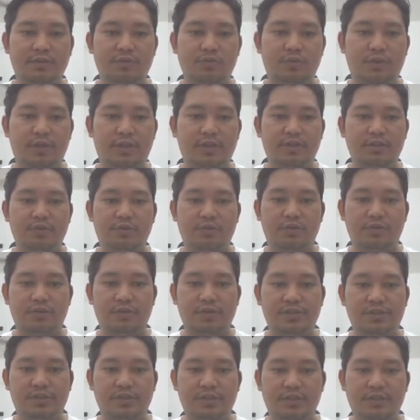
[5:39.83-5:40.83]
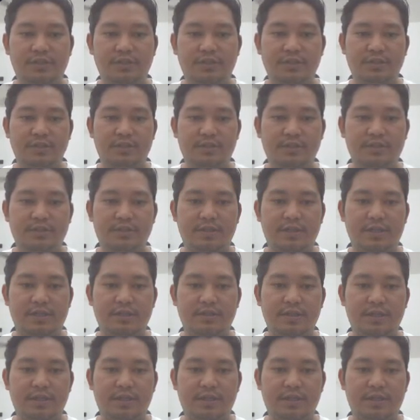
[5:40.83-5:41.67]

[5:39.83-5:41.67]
weather conditions such